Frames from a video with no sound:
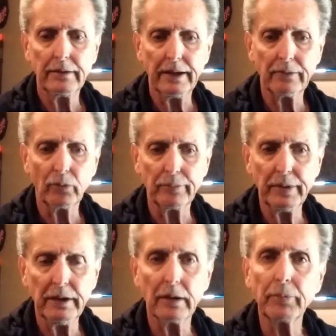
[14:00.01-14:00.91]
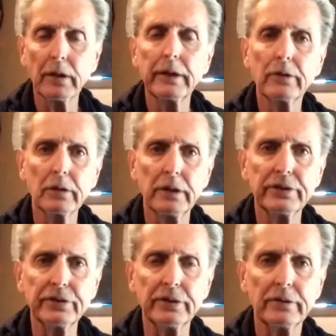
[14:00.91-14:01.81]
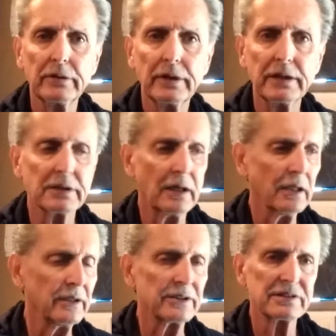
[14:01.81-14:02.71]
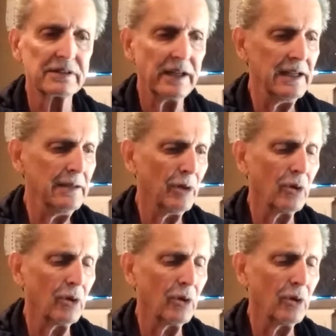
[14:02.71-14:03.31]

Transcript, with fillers: that would be a political issue. It's all this same